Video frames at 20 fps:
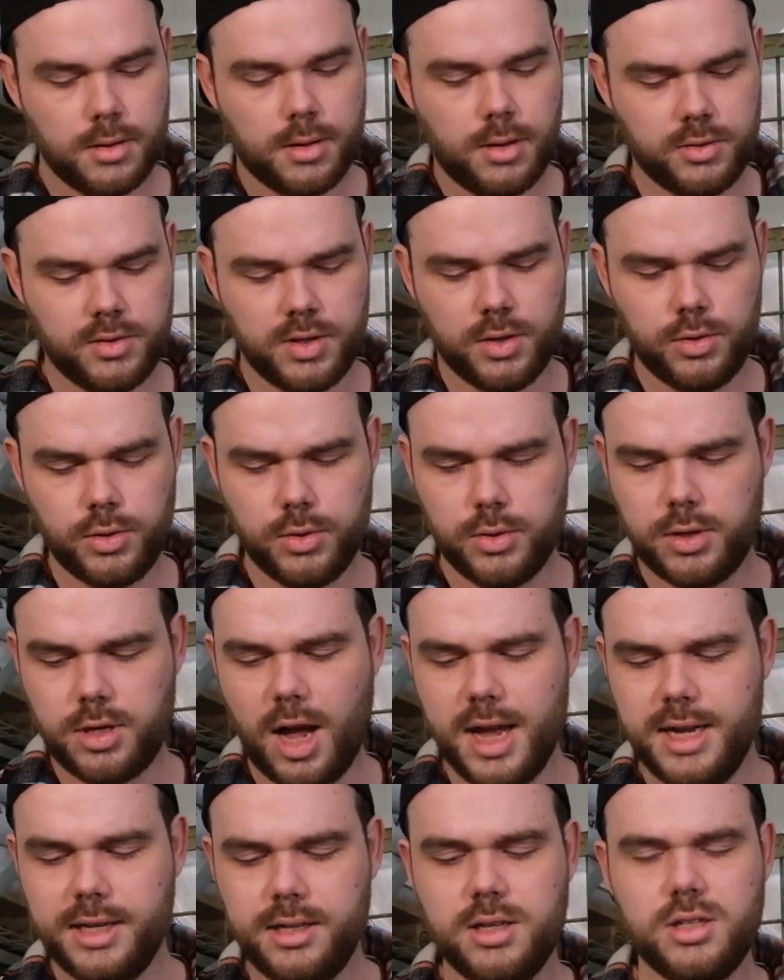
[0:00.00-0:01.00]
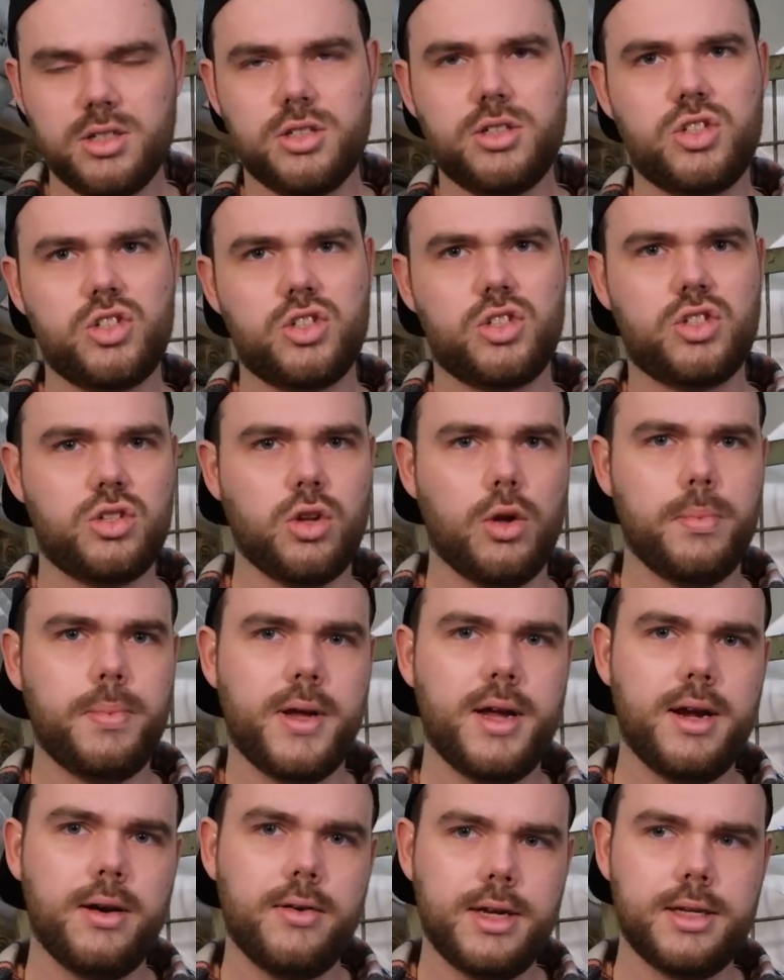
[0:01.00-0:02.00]
until you kind of stop
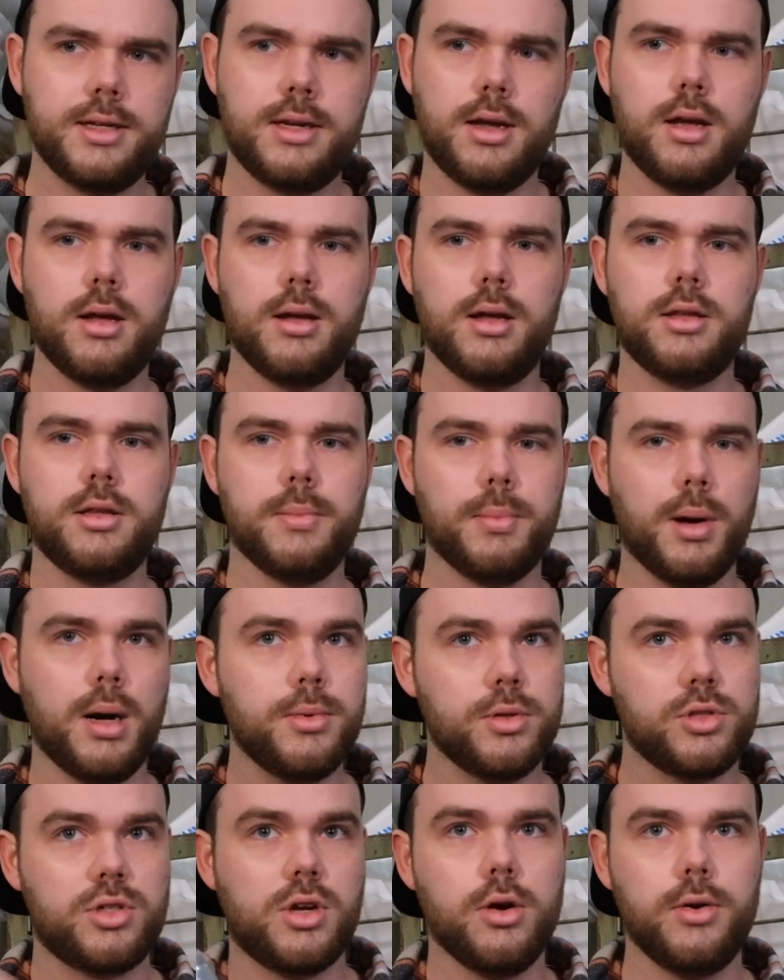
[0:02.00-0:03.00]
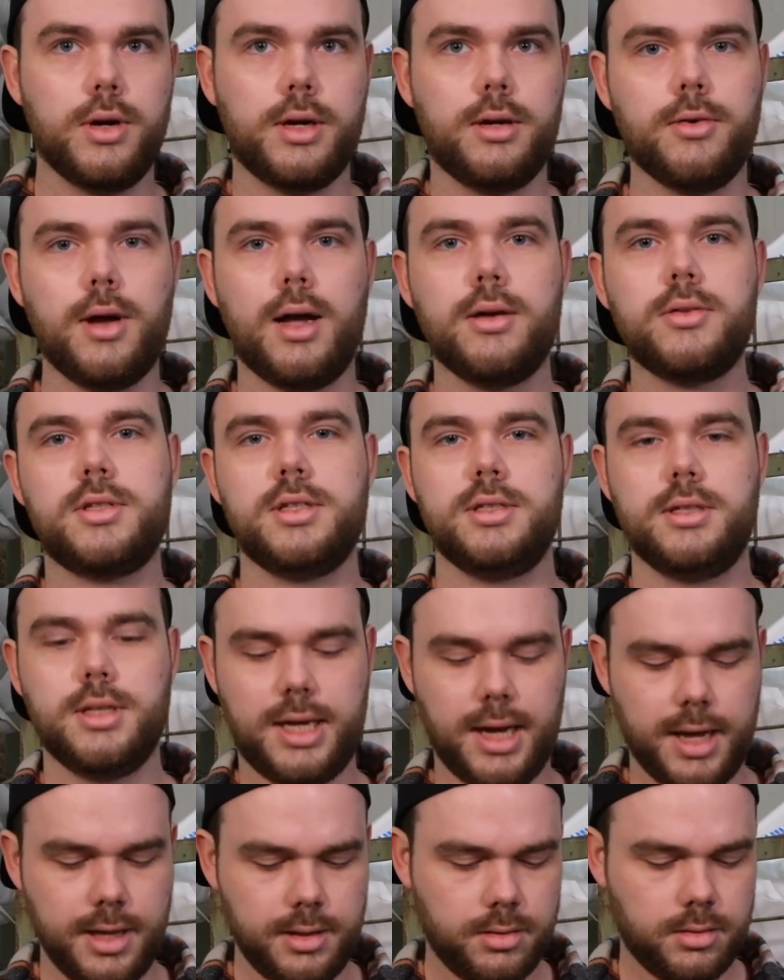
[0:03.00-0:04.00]
hearing the bubbles going around in the
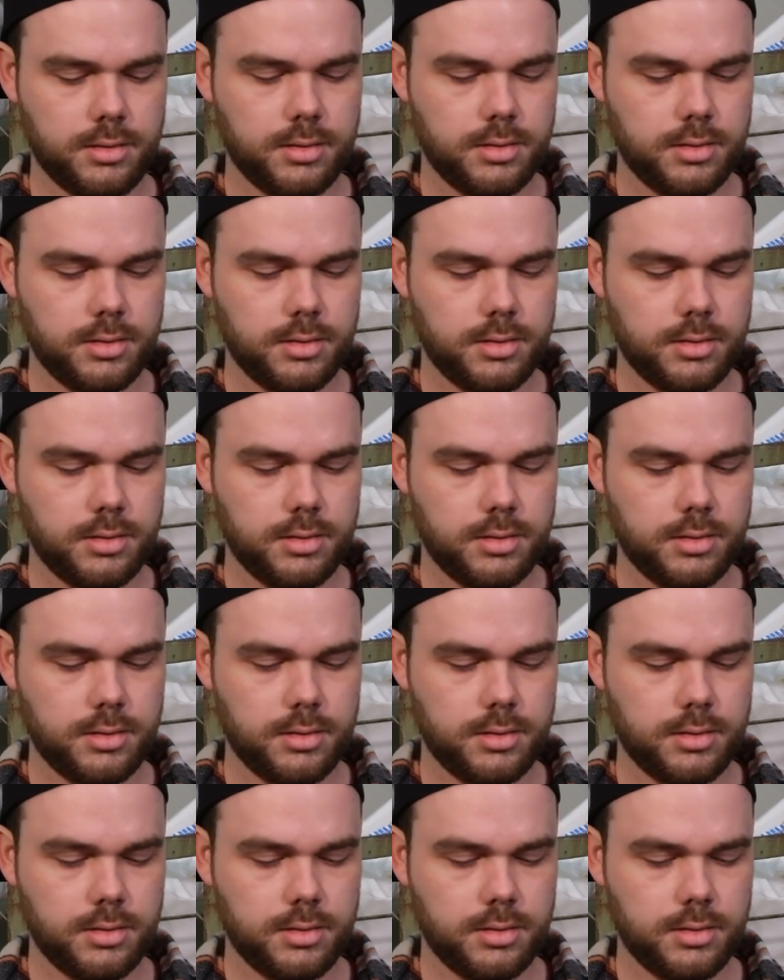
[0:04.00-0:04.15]
can.